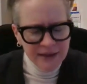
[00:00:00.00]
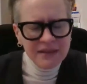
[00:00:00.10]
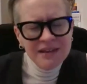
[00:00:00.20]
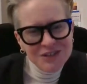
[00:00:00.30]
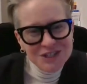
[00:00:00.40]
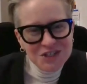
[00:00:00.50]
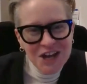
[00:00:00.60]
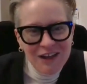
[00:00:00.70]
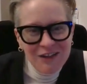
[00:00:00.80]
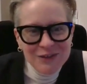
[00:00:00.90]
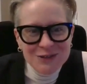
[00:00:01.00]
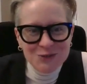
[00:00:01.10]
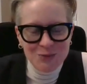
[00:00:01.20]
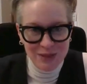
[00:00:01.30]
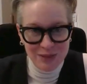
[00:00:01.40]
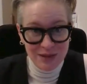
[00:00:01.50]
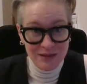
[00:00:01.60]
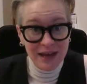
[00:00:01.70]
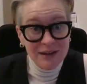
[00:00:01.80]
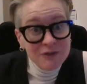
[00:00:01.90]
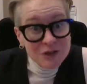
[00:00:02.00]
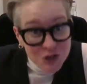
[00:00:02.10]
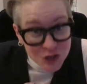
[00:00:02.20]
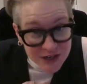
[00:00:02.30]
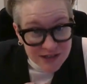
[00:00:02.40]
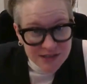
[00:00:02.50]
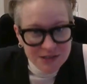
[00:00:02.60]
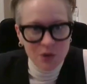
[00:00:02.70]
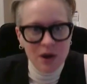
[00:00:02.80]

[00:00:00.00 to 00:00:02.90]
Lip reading: I think the challenge with life insurance